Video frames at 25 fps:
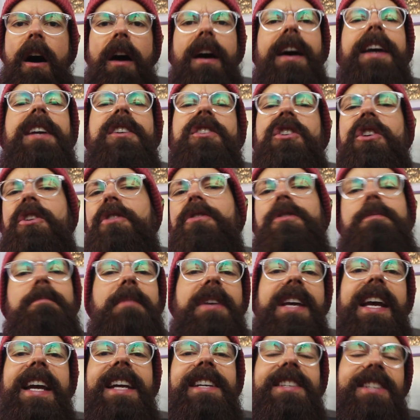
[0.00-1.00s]
I choose
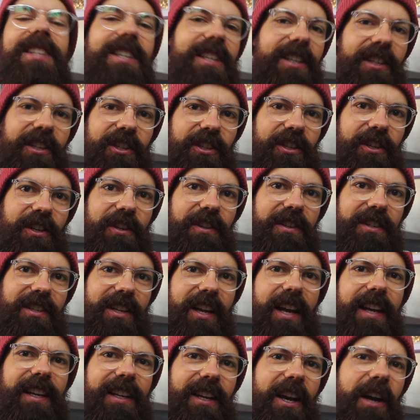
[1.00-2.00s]
PhD students
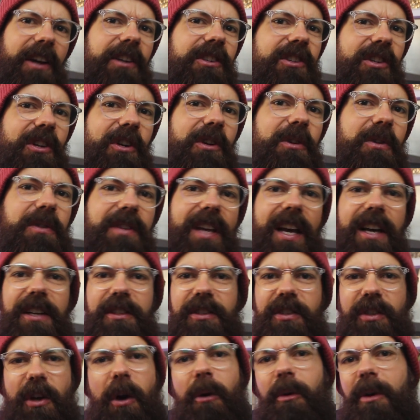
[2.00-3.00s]
like I choose
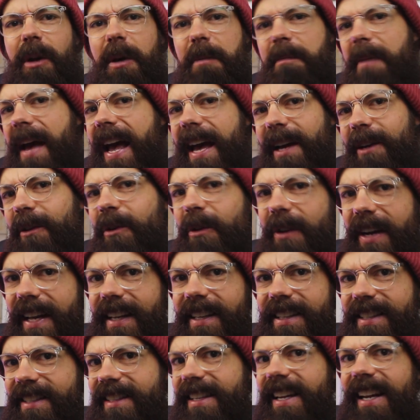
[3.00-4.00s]
solar panel
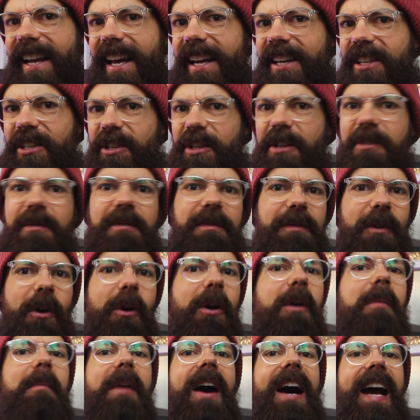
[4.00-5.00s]
installation
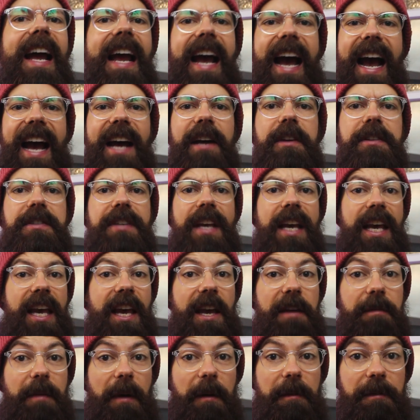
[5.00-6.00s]
for my house.
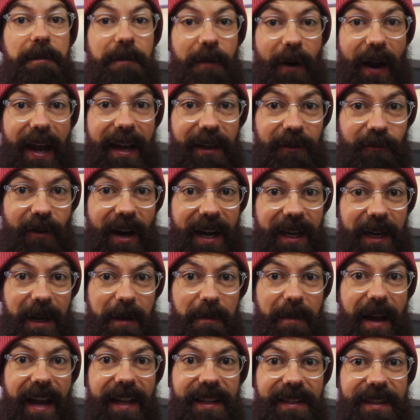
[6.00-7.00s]
If a friend
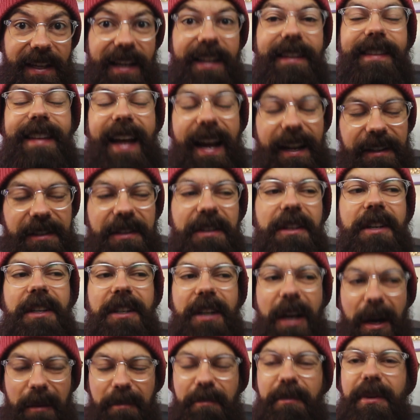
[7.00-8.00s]
recommends it, that's the
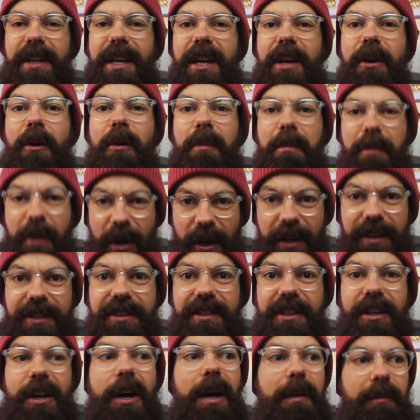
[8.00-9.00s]
company or
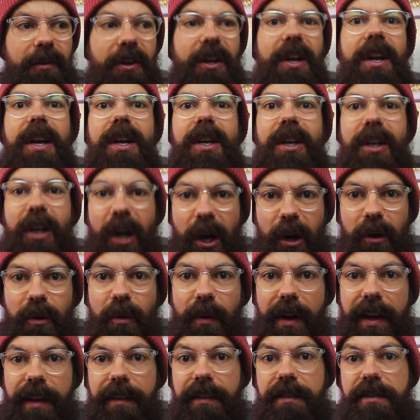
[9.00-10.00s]
person I'm going to go
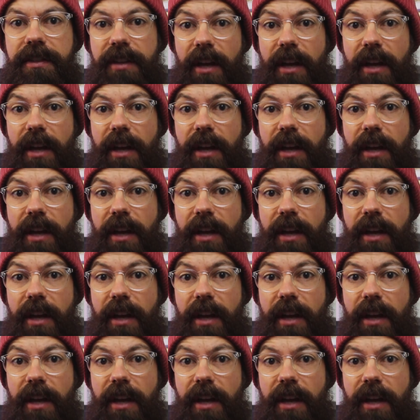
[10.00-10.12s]
with.